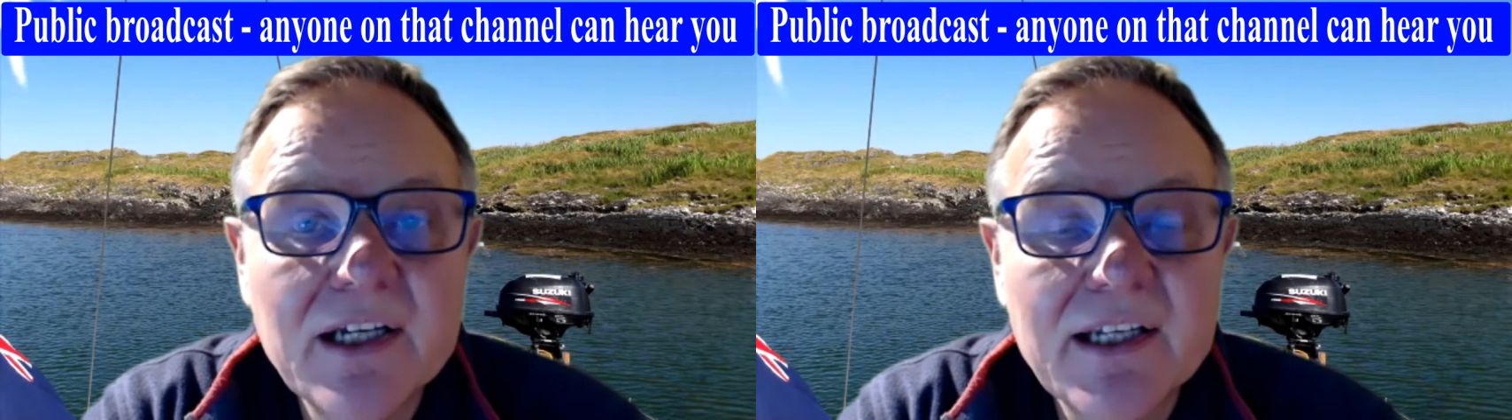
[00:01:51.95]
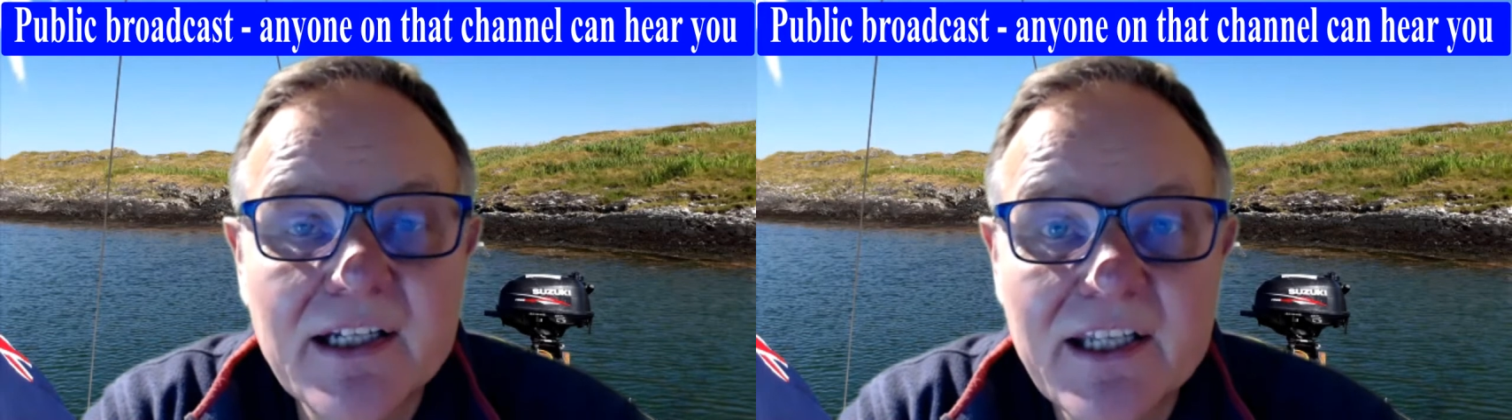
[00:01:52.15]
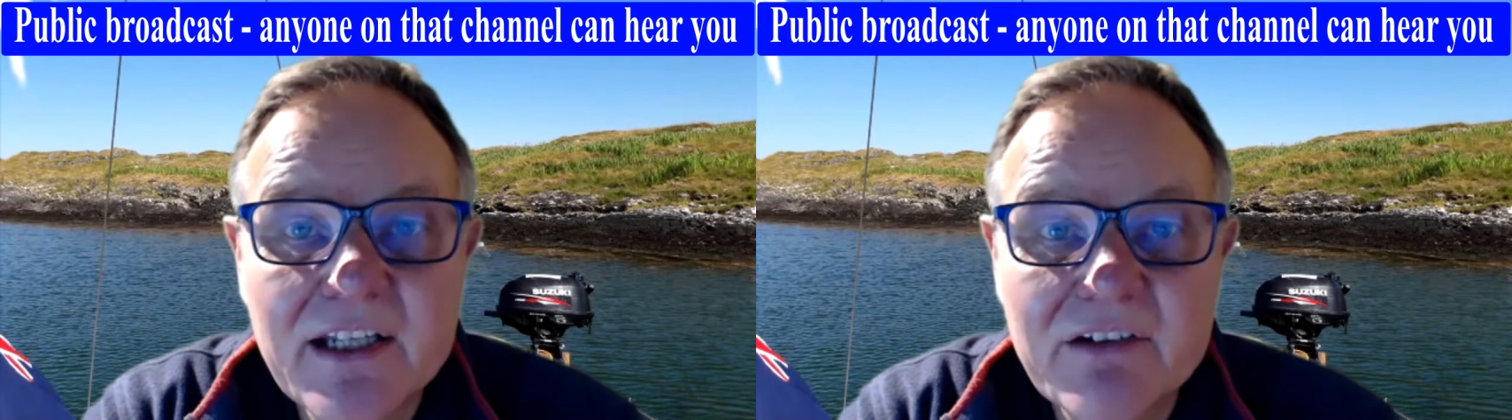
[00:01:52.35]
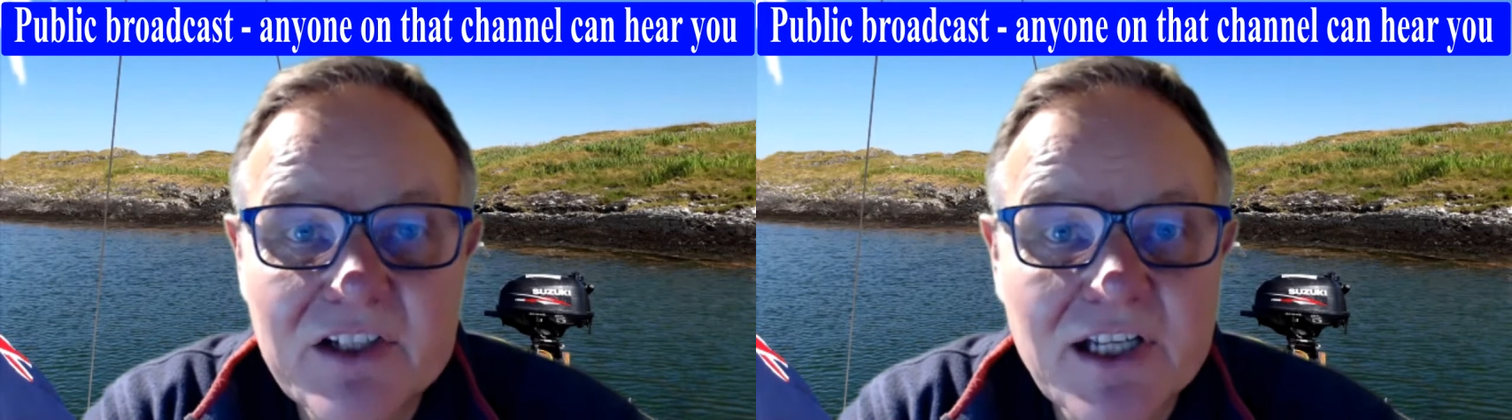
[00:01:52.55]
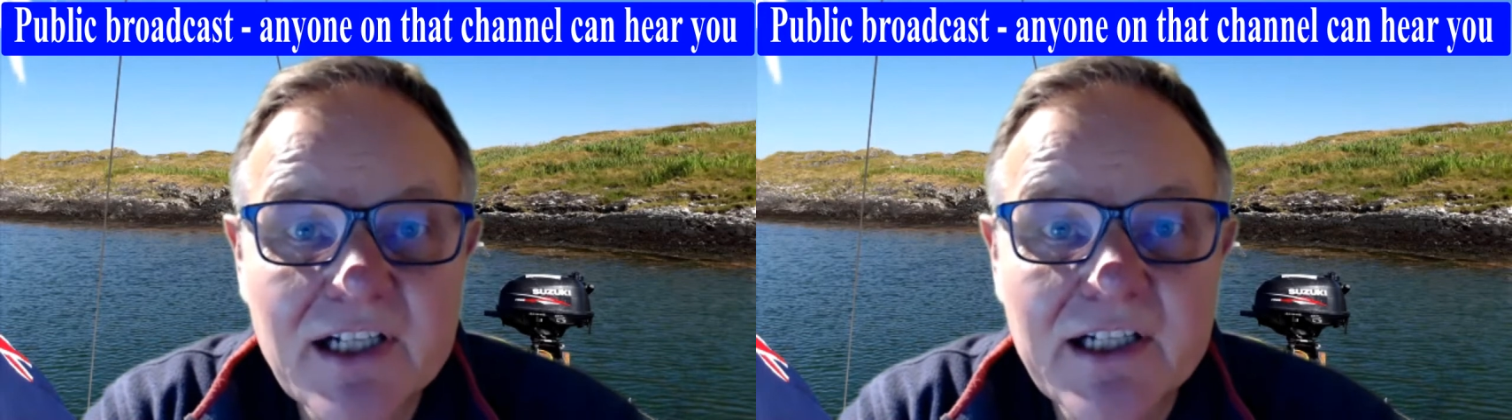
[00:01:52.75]
can hear
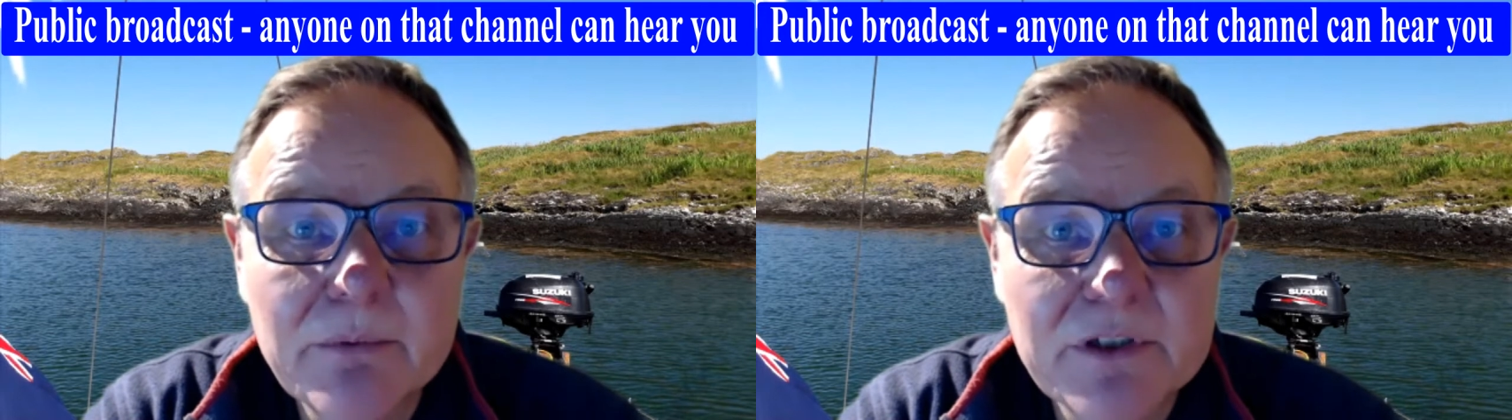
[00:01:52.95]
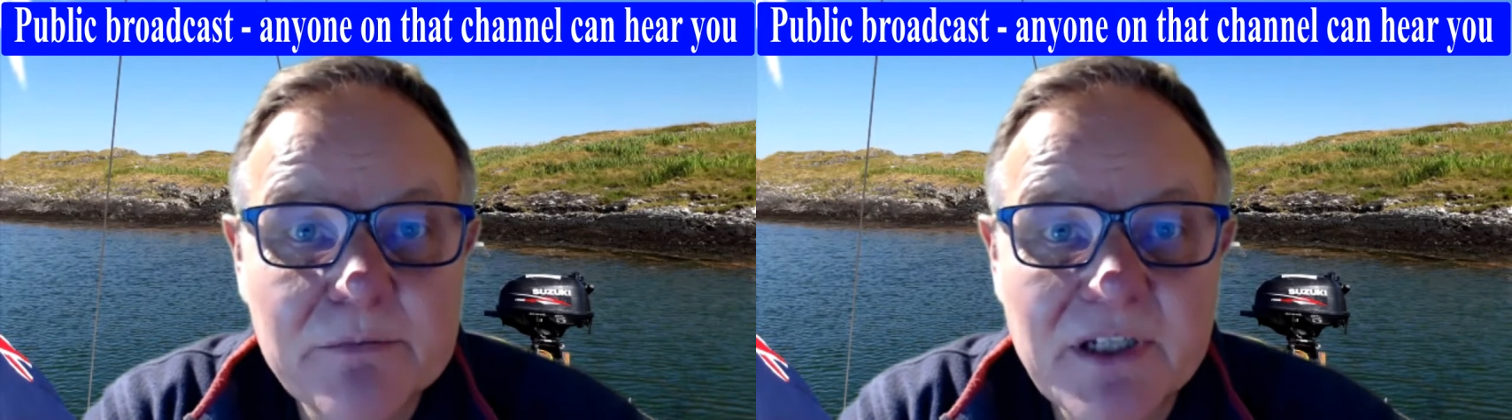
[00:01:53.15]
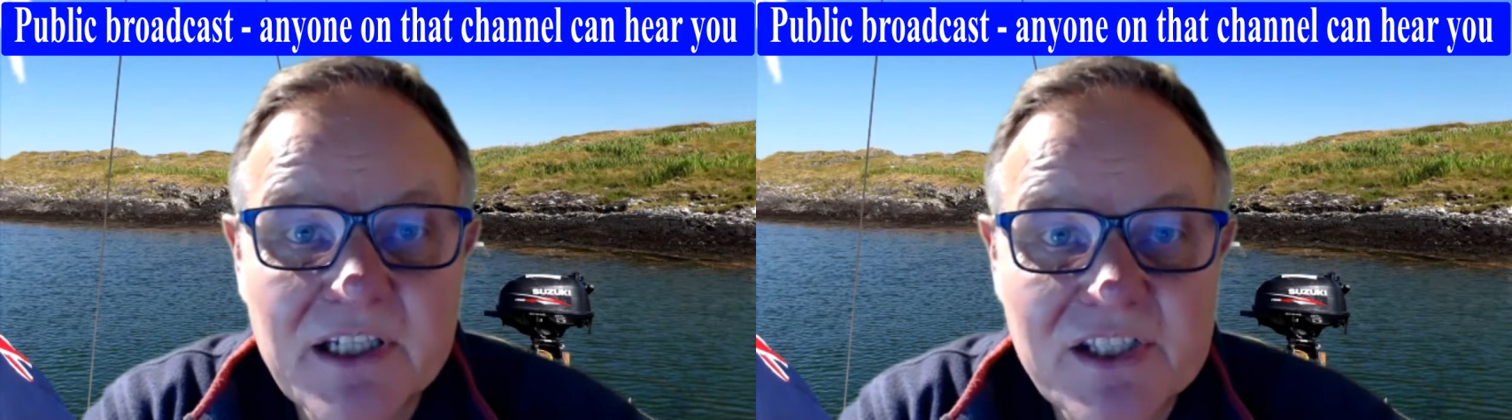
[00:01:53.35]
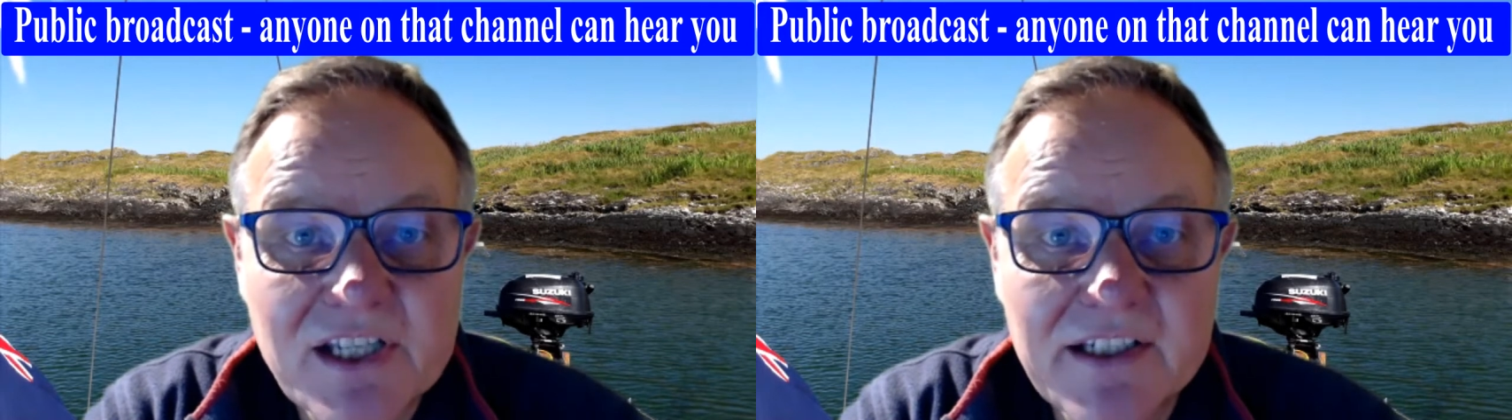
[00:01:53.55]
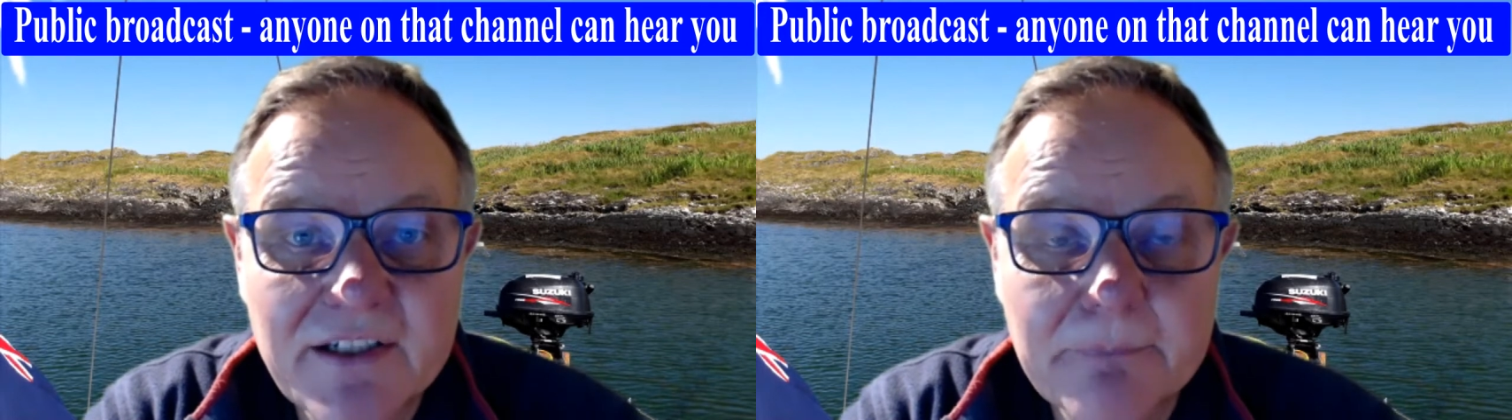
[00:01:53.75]
exactly what's being
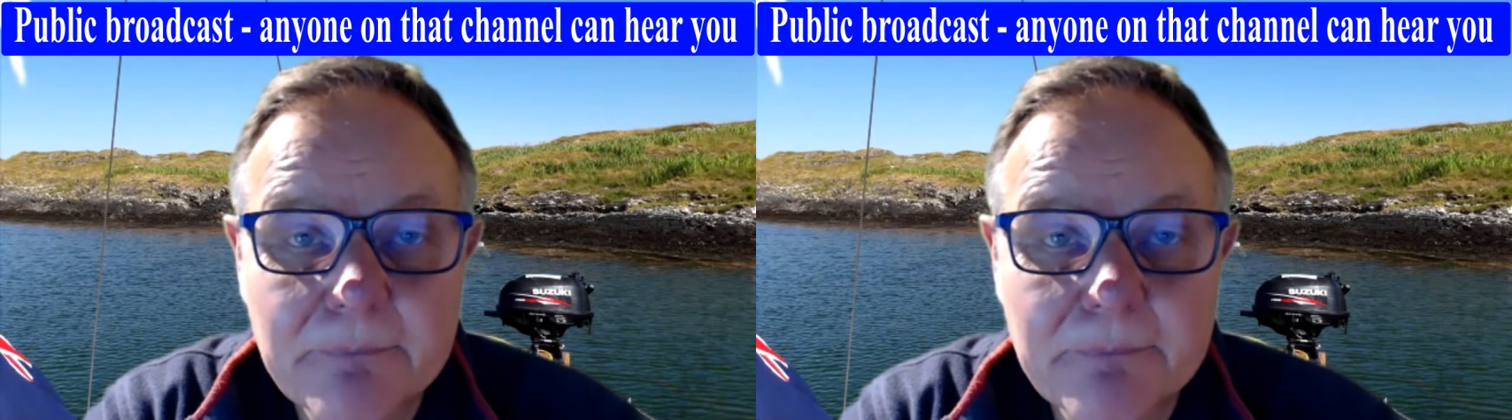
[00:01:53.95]
said.